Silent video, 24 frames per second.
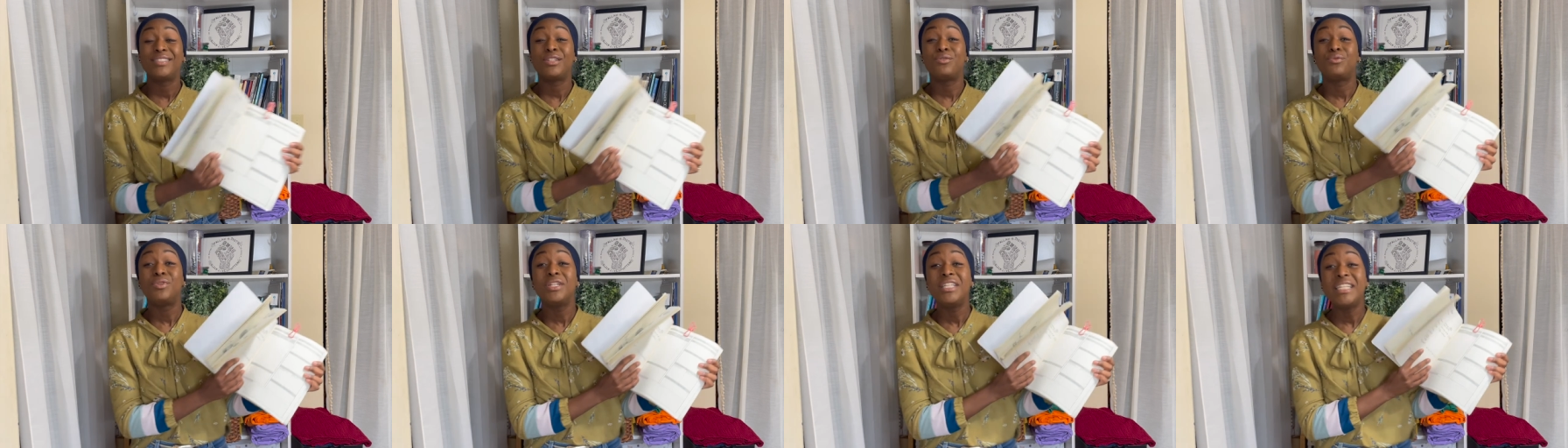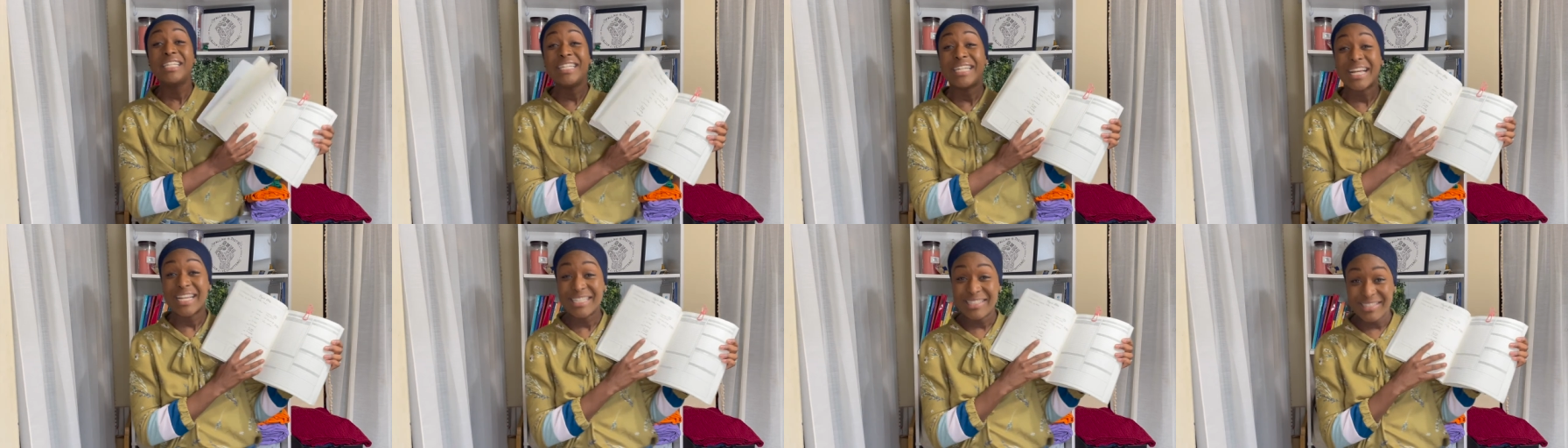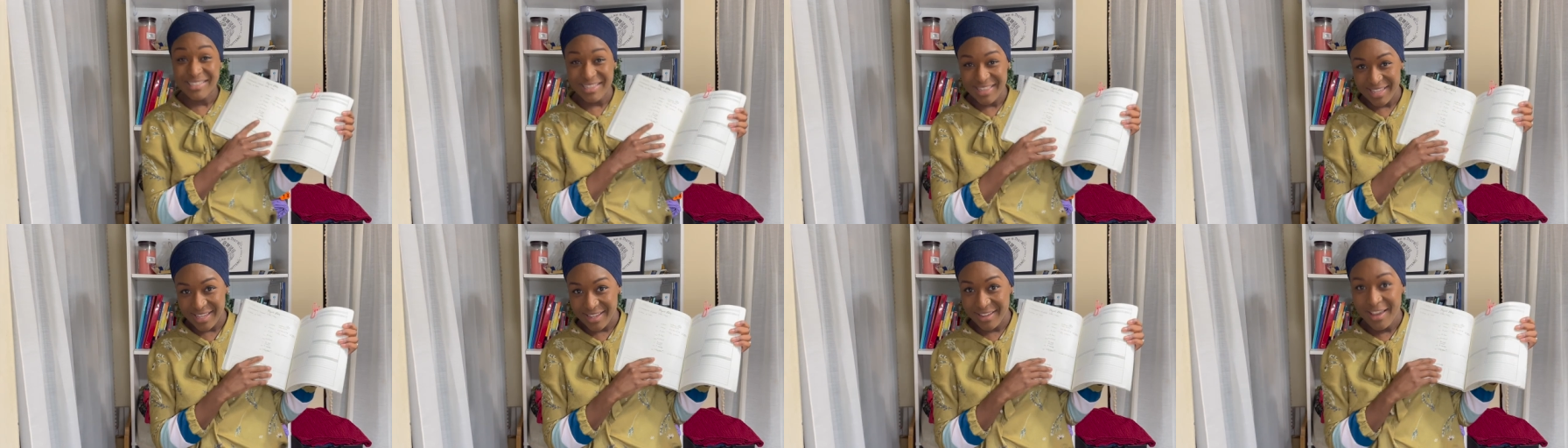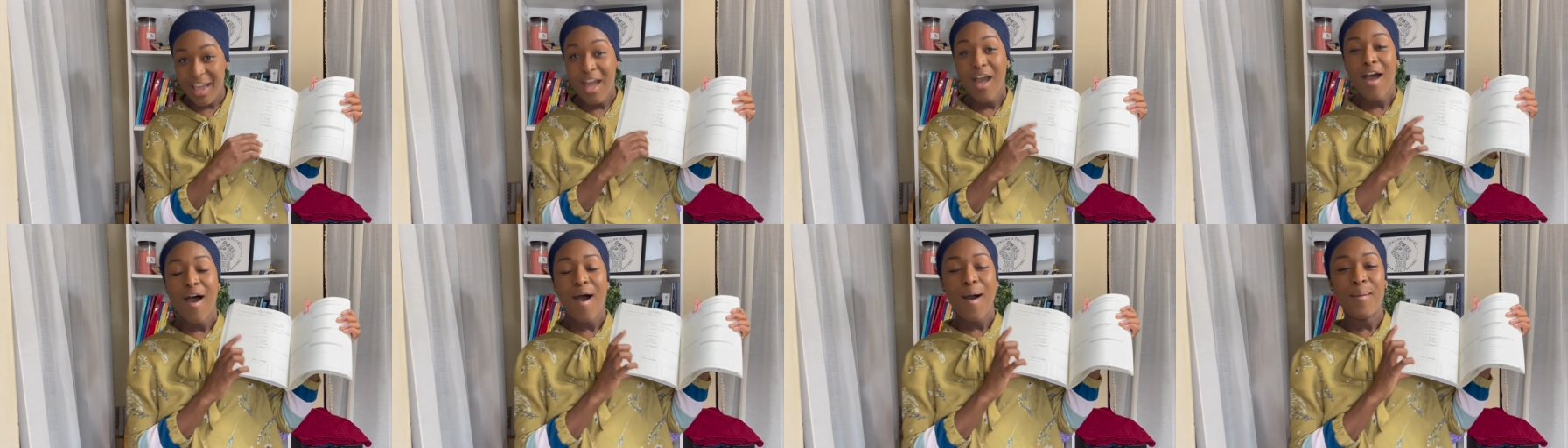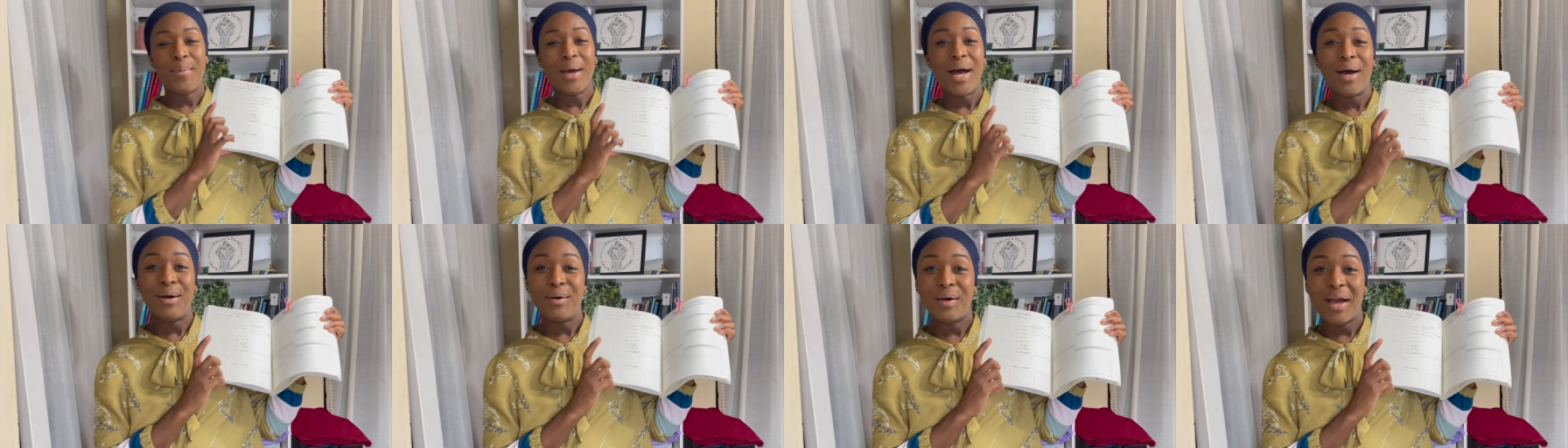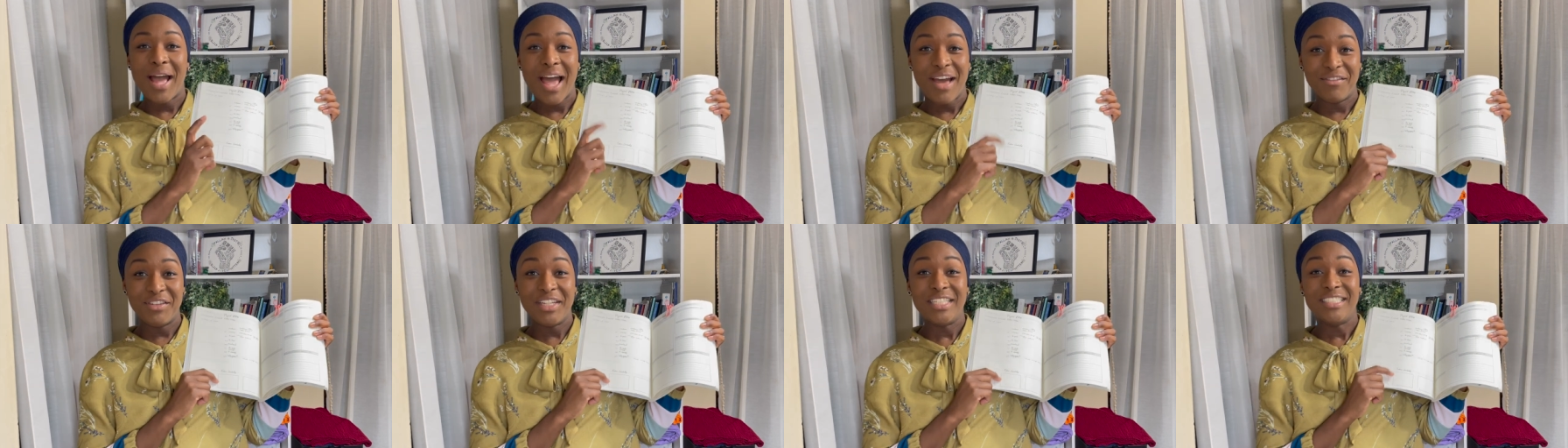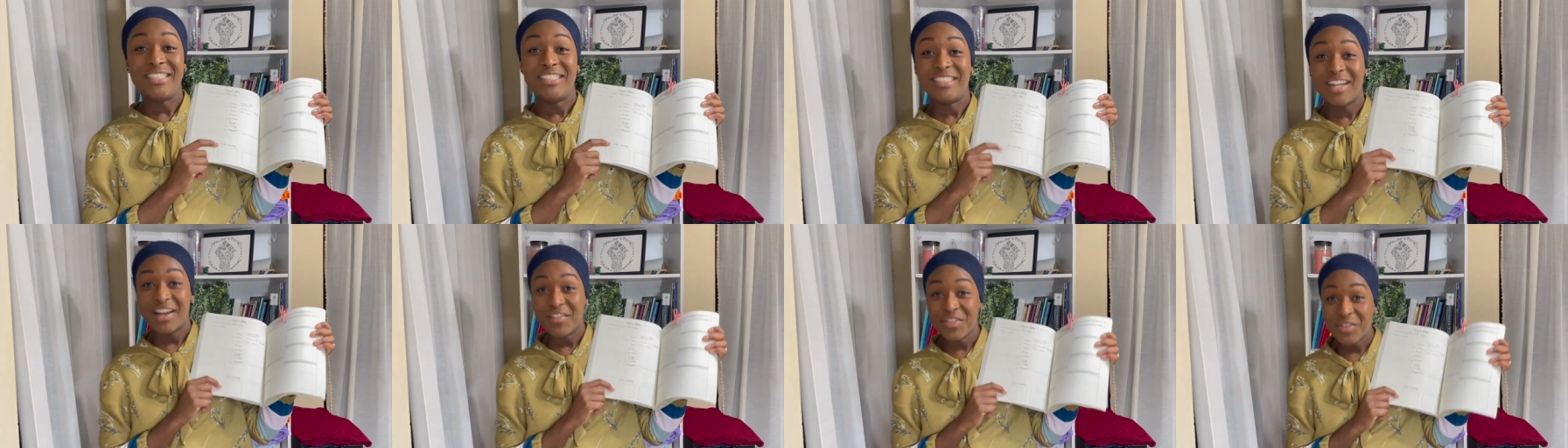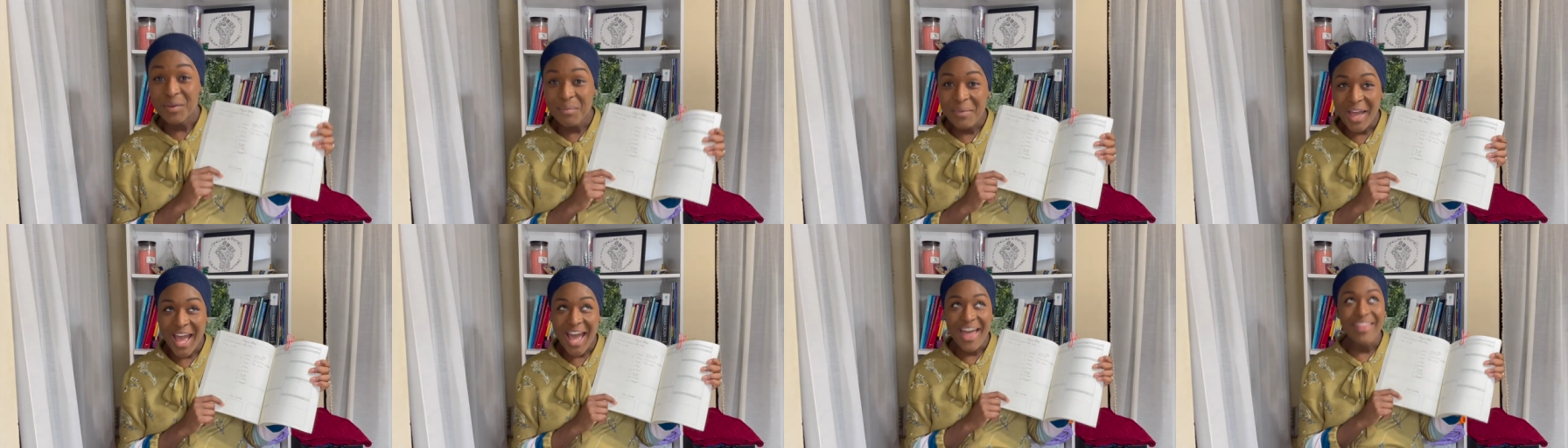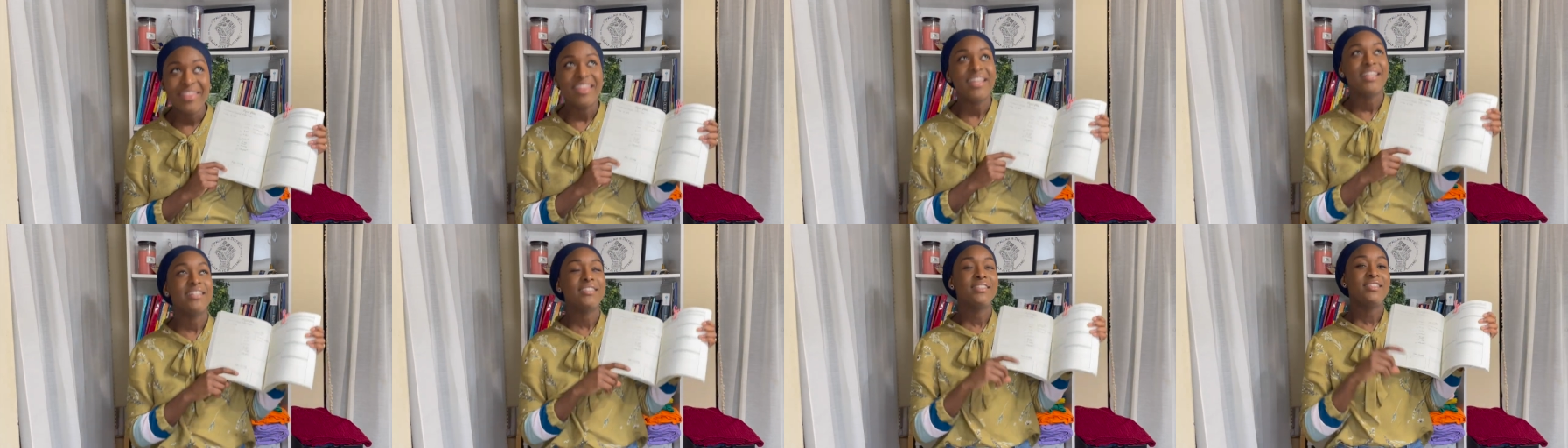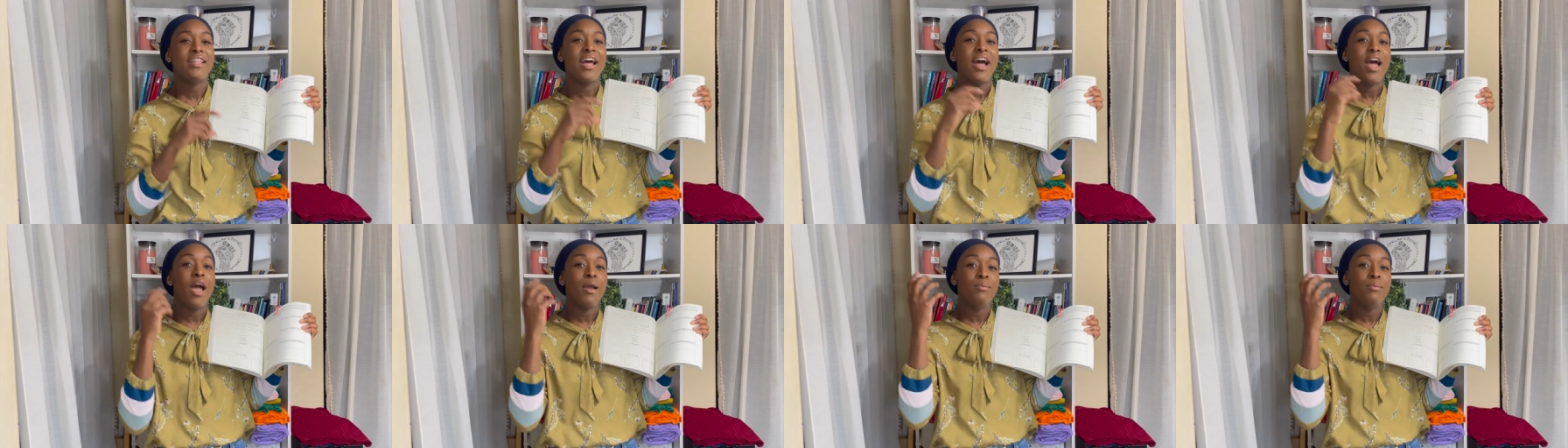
The really nice thing about having done the map is that